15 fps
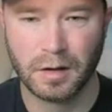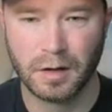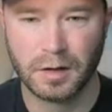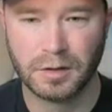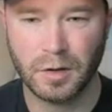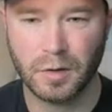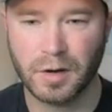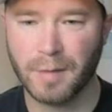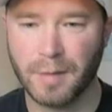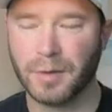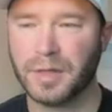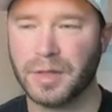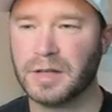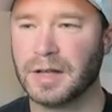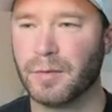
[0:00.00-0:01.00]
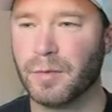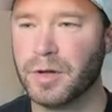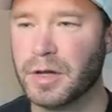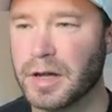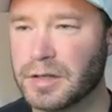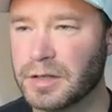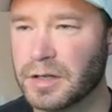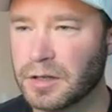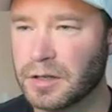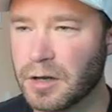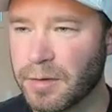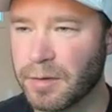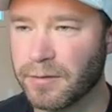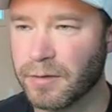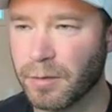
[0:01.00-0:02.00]
So a couple things I want you guys just to
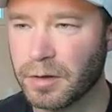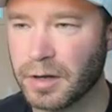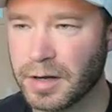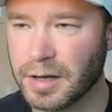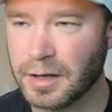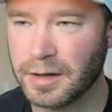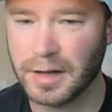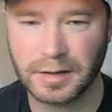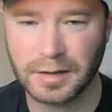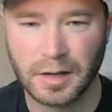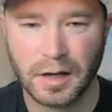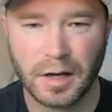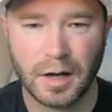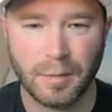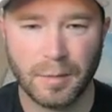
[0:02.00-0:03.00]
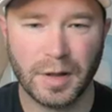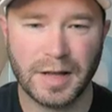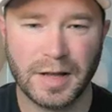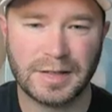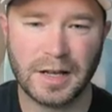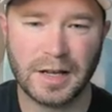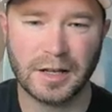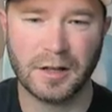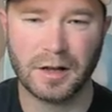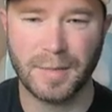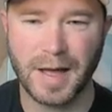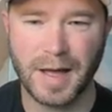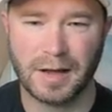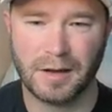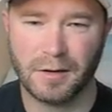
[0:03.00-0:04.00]
know before we look into this. But let's take a look
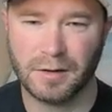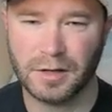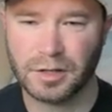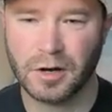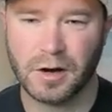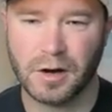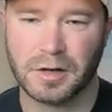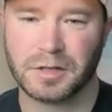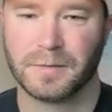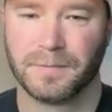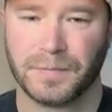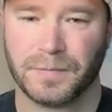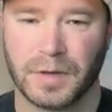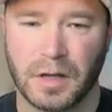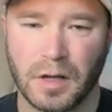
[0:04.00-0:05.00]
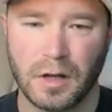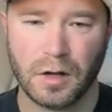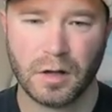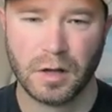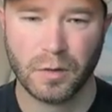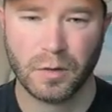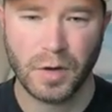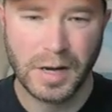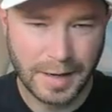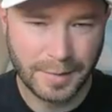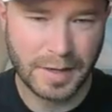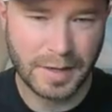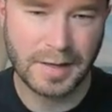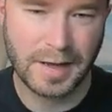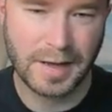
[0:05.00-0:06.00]
back here at the charts. We ended
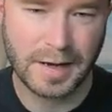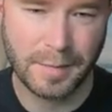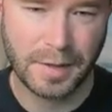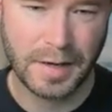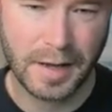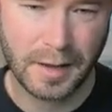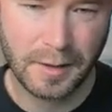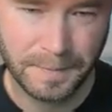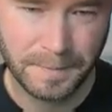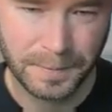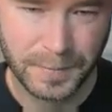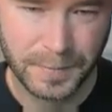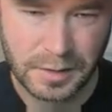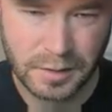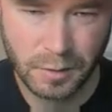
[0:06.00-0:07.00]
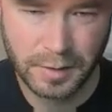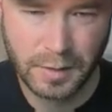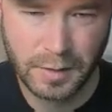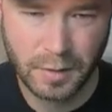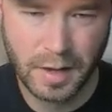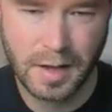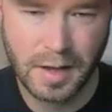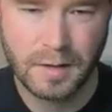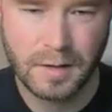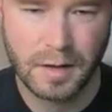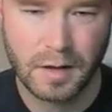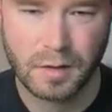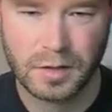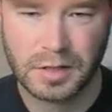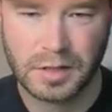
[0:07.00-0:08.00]
up getting that coming down. That's totally okay.
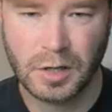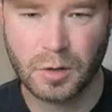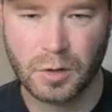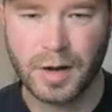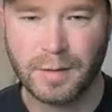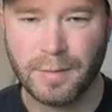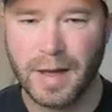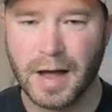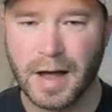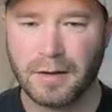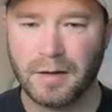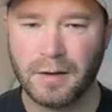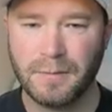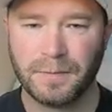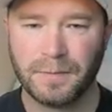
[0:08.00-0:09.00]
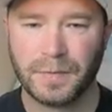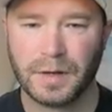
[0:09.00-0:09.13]
Still a red background